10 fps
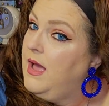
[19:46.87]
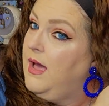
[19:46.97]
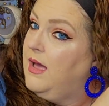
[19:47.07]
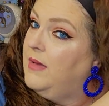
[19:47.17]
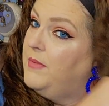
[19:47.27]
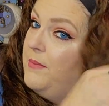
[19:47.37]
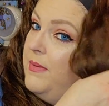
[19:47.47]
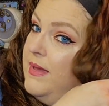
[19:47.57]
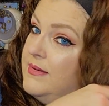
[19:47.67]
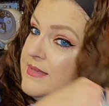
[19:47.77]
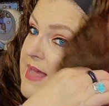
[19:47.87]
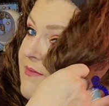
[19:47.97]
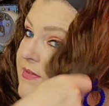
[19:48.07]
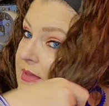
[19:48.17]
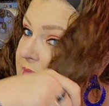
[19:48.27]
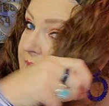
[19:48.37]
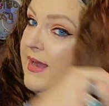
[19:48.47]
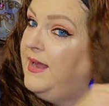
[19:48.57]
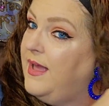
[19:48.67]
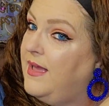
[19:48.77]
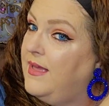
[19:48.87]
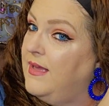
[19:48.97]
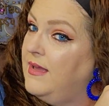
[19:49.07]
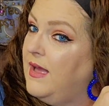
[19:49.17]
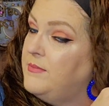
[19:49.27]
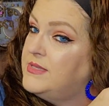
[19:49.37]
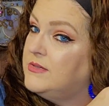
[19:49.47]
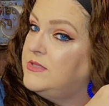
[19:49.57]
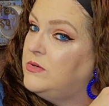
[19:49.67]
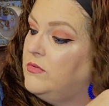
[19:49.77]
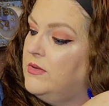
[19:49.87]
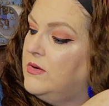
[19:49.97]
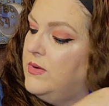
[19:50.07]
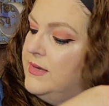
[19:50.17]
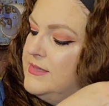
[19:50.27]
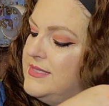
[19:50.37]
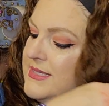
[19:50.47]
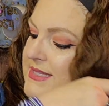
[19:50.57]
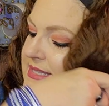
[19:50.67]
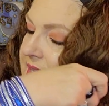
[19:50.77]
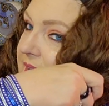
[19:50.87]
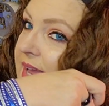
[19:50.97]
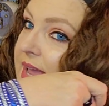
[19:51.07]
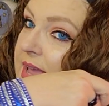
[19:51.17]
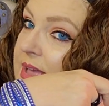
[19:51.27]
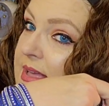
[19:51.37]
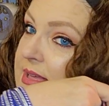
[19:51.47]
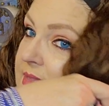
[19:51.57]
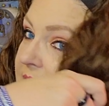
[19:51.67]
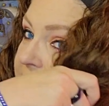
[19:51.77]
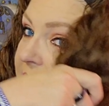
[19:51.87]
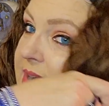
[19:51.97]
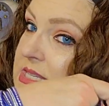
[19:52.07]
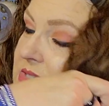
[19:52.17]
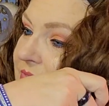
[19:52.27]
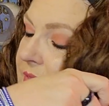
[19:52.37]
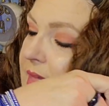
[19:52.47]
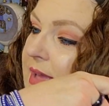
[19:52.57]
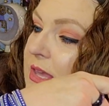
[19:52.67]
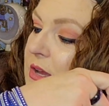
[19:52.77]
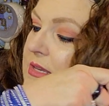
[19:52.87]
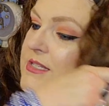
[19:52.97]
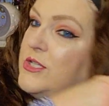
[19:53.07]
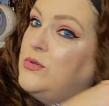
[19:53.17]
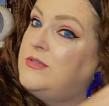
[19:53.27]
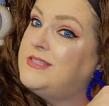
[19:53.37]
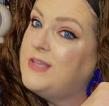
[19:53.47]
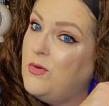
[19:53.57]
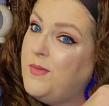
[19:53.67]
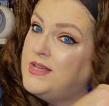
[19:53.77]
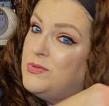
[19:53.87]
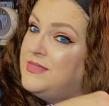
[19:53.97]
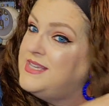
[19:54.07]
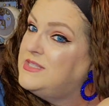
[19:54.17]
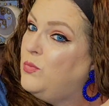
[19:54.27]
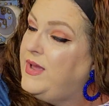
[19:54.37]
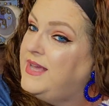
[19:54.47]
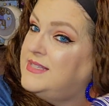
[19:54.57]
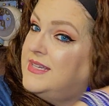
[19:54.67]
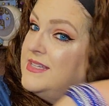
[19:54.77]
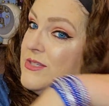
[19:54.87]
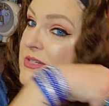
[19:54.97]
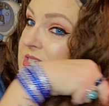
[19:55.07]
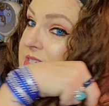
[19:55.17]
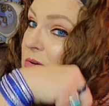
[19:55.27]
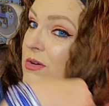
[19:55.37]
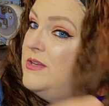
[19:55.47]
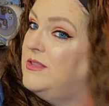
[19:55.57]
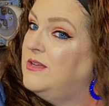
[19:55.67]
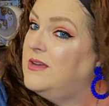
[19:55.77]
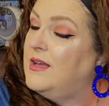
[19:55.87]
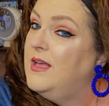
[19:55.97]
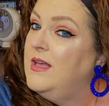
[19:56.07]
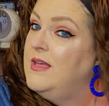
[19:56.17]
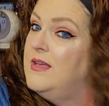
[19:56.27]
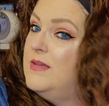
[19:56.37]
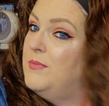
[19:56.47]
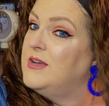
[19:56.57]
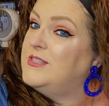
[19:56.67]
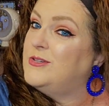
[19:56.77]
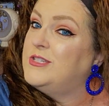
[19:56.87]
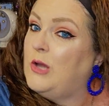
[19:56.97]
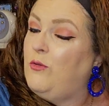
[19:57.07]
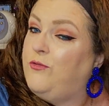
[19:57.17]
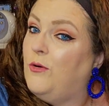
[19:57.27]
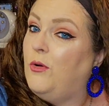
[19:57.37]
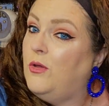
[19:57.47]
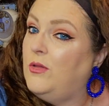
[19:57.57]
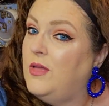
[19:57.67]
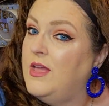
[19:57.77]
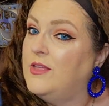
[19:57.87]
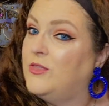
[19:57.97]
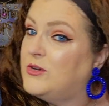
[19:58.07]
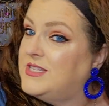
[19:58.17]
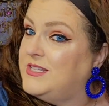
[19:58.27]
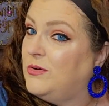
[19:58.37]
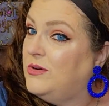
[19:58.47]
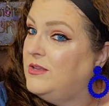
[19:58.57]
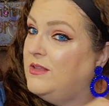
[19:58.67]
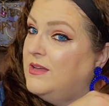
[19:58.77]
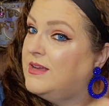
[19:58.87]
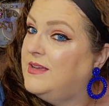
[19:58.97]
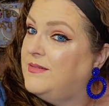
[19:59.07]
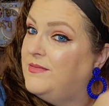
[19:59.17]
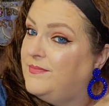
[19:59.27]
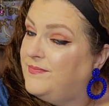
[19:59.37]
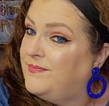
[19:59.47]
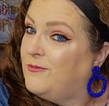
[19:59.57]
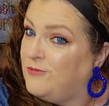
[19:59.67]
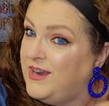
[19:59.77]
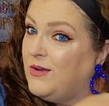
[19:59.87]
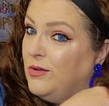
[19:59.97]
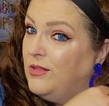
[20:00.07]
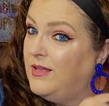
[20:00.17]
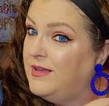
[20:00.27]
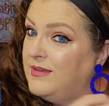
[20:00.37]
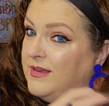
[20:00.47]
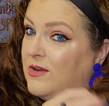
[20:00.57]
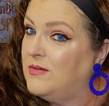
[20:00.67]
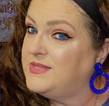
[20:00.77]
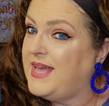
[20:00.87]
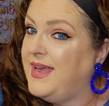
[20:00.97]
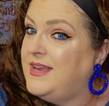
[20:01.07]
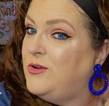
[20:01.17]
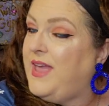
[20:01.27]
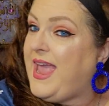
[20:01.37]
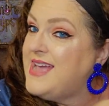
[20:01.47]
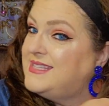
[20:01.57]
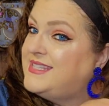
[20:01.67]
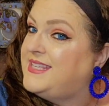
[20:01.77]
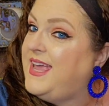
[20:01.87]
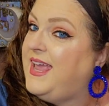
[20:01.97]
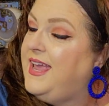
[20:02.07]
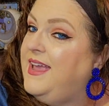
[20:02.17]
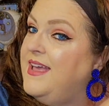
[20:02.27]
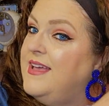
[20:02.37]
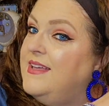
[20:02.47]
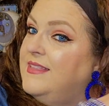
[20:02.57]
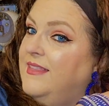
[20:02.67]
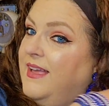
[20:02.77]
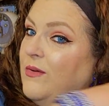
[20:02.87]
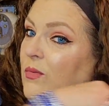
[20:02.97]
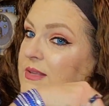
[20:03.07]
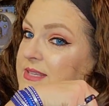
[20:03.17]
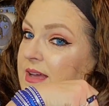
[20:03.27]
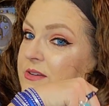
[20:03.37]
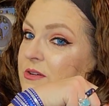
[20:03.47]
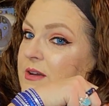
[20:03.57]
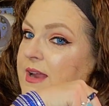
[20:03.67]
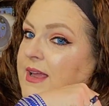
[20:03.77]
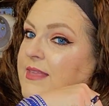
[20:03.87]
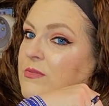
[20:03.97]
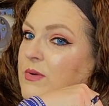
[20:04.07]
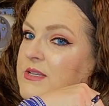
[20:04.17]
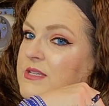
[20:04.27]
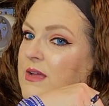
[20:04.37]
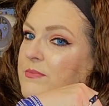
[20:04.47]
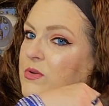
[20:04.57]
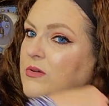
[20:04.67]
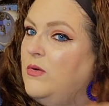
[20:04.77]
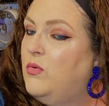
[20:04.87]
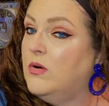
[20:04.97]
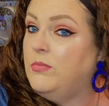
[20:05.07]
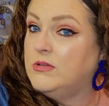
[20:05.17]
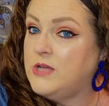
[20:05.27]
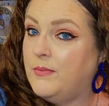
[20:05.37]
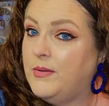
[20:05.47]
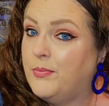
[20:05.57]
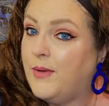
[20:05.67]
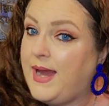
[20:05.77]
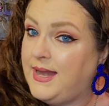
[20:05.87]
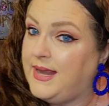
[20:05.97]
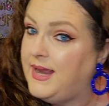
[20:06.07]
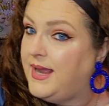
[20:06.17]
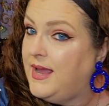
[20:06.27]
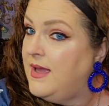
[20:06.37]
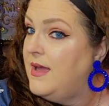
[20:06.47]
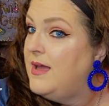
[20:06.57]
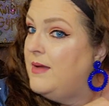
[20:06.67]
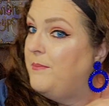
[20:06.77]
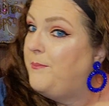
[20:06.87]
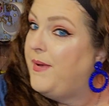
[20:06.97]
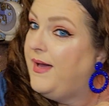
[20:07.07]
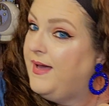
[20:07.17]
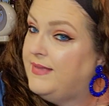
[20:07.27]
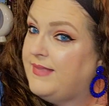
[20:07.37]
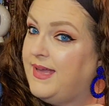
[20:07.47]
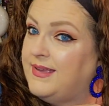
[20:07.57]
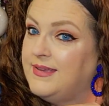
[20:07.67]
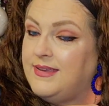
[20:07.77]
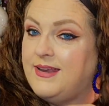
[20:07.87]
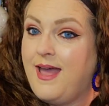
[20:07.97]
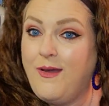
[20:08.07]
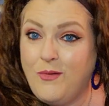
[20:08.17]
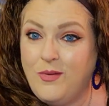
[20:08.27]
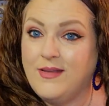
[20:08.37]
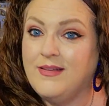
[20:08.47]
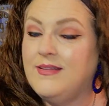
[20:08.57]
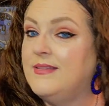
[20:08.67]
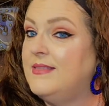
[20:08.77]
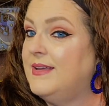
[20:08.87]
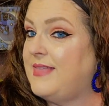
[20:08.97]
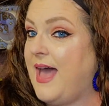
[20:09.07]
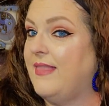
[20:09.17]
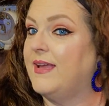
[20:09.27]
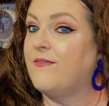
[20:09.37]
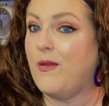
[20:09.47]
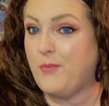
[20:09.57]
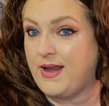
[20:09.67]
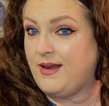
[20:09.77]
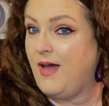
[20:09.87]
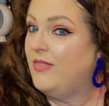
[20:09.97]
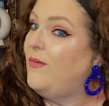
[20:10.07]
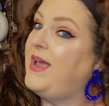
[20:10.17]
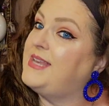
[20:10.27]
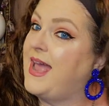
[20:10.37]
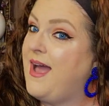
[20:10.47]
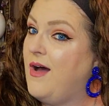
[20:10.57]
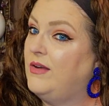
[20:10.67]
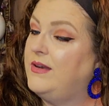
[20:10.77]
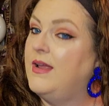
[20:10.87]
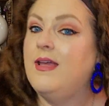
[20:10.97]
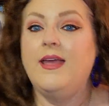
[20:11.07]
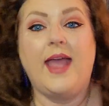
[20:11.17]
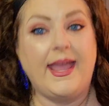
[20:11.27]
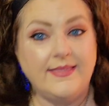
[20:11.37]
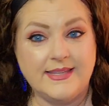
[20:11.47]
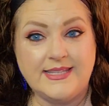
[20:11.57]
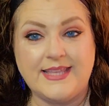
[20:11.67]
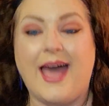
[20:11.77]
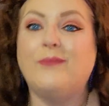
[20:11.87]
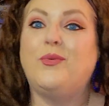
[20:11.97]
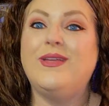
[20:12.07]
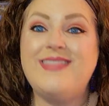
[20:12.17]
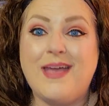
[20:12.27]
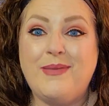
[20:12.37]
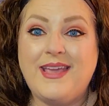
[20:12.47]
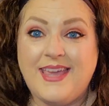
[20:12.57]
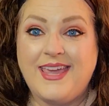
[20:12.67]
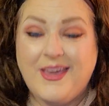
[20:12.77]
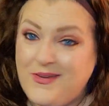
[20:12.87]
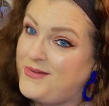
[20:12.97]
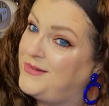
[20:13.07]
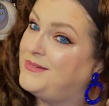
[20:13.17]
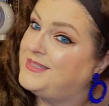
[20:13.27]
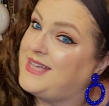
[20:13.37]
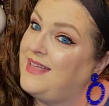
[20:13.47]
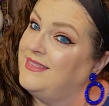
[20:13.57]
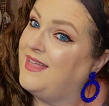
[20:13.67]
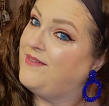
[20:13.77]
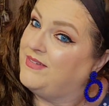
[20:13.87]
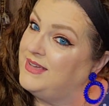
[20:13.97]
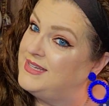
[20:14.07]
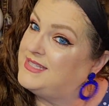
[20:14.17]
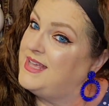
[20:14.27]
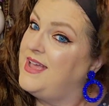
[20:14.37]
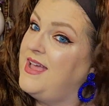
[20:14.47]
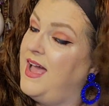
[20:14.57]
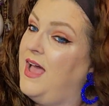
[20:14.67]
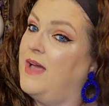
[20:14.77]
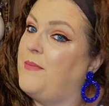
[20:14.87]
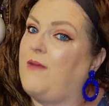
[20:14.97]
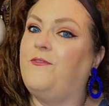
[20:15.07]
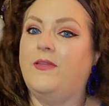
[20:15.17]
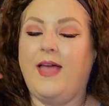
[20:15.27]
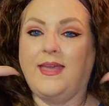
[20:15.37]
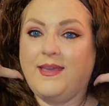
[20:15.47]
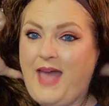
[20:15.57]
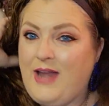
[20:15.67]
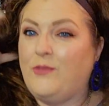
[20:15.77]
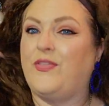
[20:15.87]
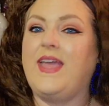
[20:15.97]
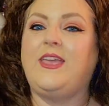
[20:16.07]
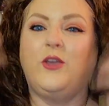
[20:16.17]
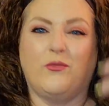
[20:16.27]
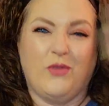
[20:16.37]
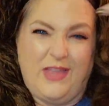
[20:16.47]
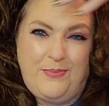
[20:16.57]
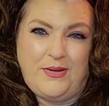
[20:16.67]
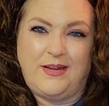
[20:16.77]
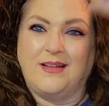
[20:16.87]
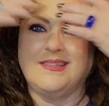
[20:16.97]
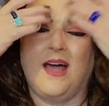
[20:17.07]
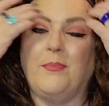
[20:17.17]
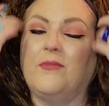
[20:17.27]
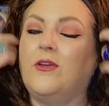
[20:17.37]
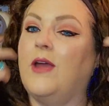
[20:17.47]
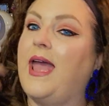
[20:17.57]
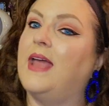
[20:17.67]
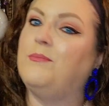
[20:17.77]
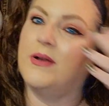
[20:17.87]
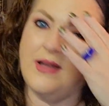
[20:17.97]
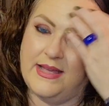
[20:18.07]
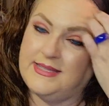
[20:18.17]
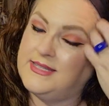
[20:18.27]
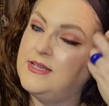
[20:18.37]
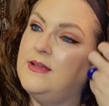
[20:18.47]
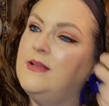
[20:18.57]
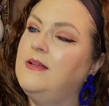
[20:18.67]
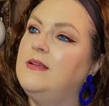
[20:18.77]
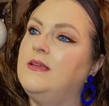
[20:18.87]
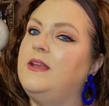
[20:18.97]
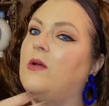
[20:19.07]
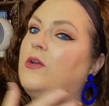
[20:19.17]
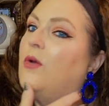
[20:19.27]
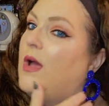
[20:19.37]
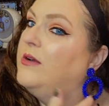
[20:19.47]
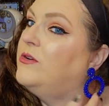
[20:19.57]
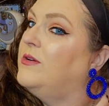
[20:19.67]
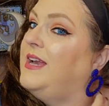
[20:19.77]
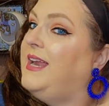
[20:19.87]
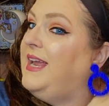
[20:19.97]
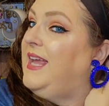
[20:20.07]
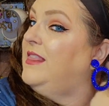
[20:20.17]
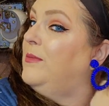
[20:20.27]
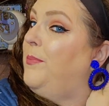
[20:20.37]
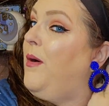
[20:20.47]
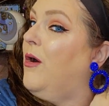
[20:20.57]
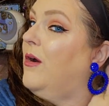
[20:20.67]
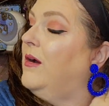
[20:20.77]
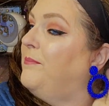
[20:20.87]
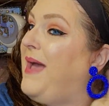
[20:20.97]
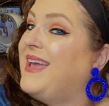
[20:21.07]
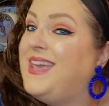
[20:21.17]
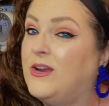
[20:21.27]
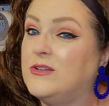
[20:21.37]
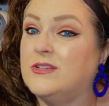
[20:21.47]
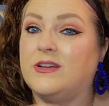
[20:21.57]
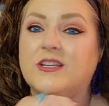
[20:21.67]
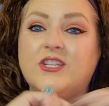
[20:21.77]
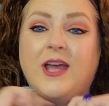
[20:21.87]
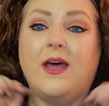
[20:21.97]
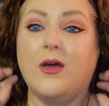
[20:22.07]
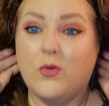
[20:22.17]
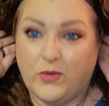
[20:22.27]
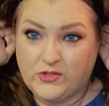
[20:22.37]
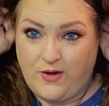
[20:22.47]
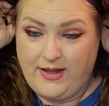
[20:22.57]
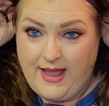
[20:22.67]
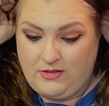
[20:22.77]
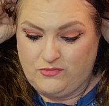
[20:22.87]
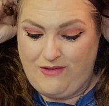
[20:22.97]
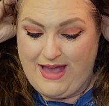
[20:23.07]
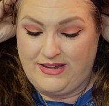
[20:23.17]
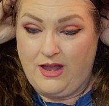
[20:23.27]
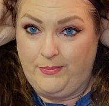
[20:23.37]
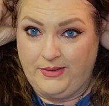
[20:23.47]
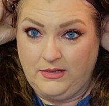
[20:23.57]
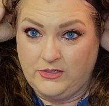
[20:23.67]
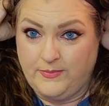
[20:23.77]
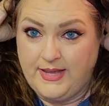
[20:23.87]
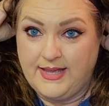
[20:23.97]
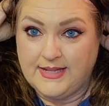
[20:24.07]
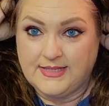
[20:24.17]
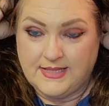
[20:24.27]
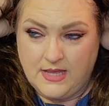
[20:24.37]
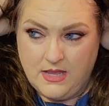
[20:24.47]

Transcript: Um, but definitely, I'm just going to do it really quick just to see like, I just feel like you could do so much with these wigs because they're still going to look, because they're so full, they're still going to look real. You know saying? You can't see like what's underneath, which I'm doing a horrible job at braiding, but like, you know, look at that. Like if I braid it all the way down and this side, wouldn't that be cute? I love it. Um, I feel like, I don't think you could really put it on top of your head because you know, your underneath part back here is going to show, which right now it's riding up a little bit.